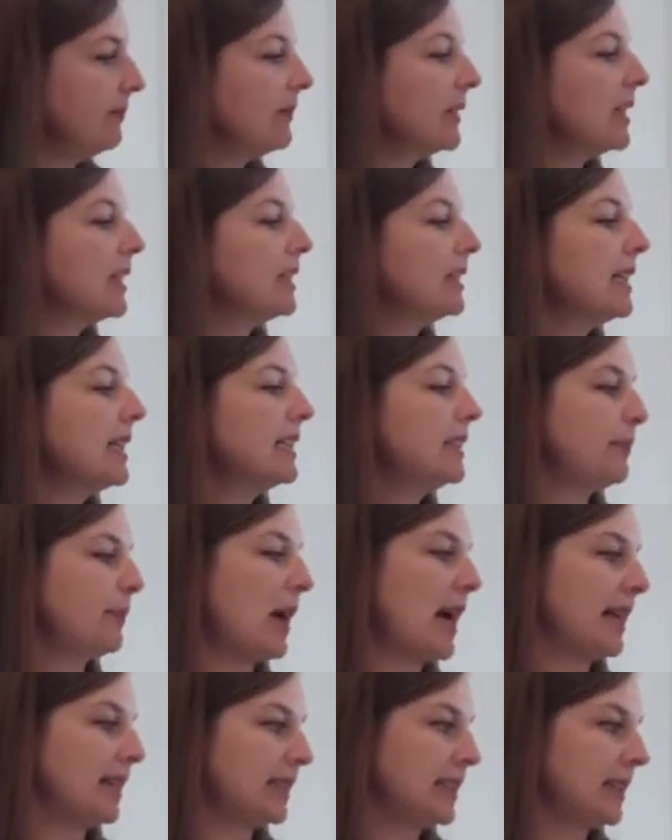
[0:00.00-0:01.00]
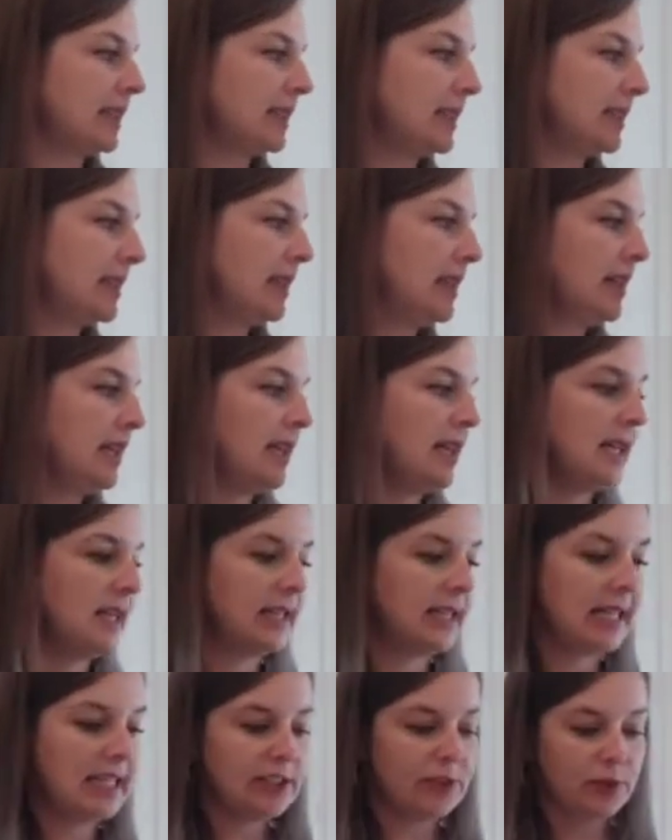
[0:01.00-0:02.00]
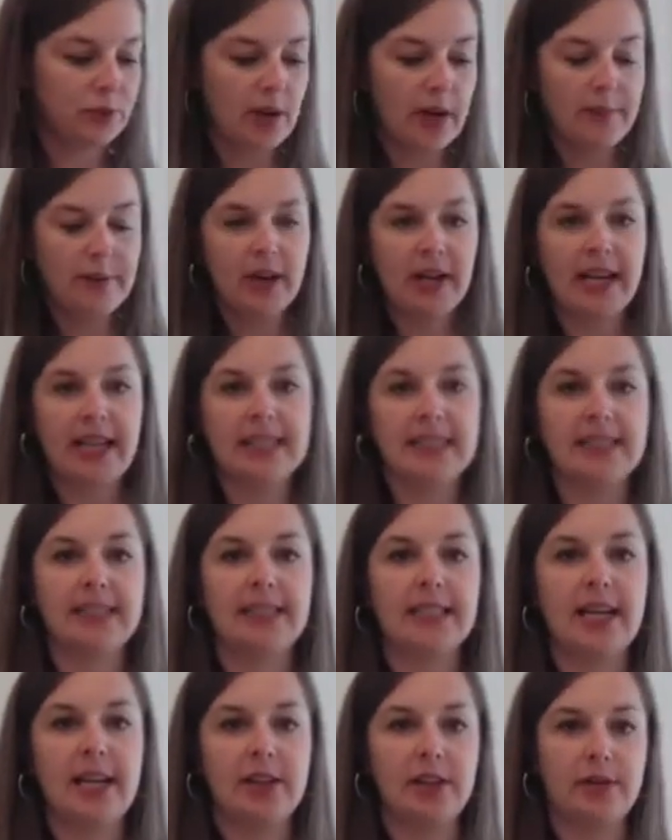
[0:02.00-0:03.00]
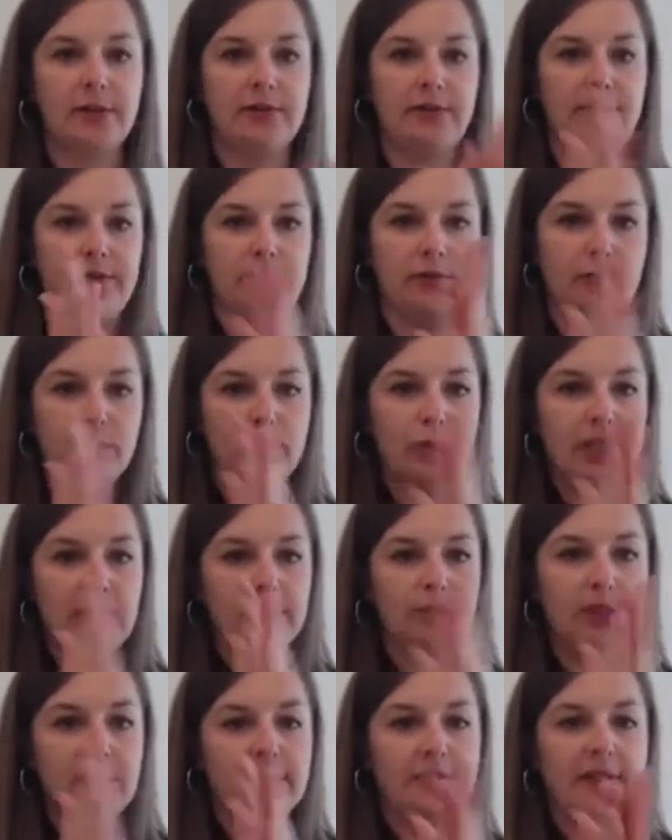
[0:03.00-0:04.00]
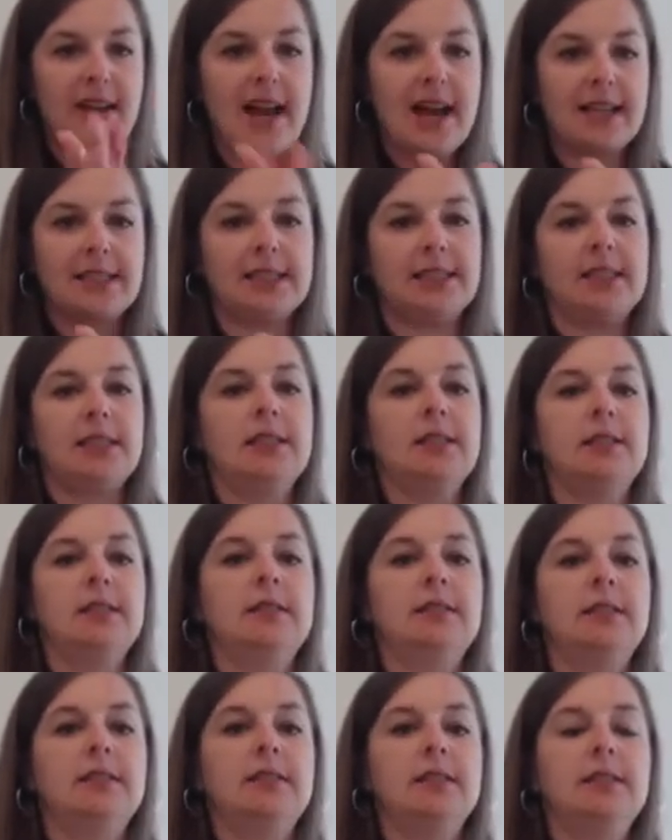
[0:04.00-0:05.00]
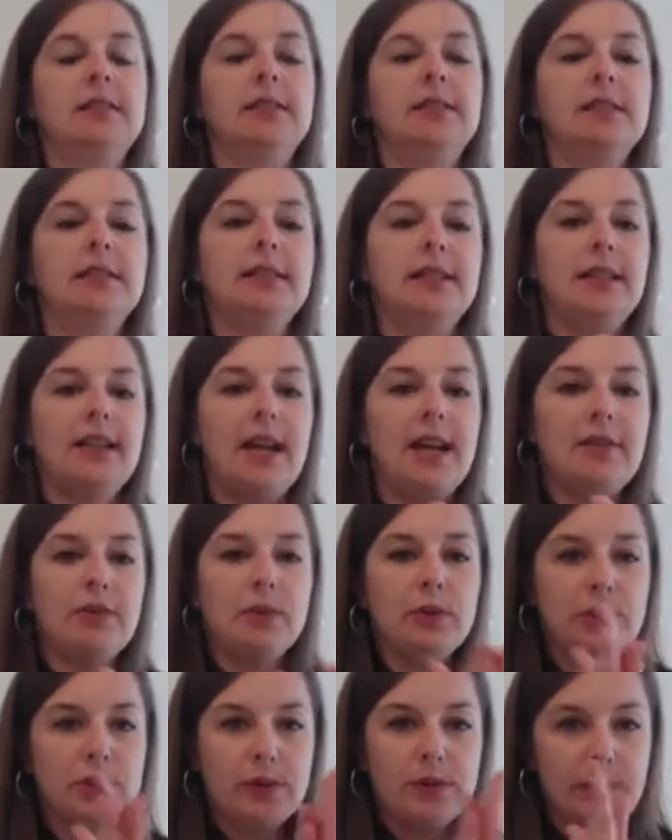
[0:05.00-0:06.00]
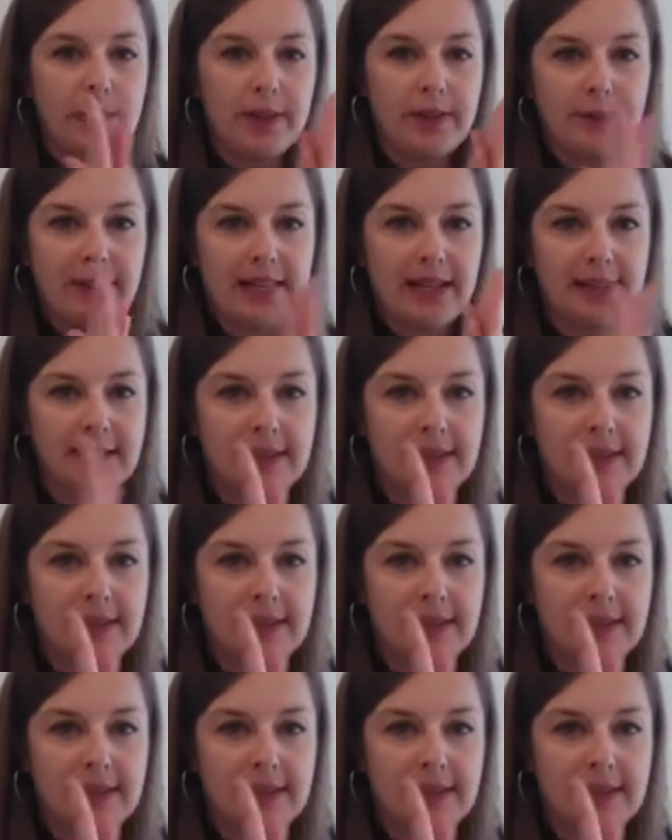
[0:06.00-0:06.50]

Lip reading: Let's practice. Let's rub our hands together really, really fast. Everyone do it with me.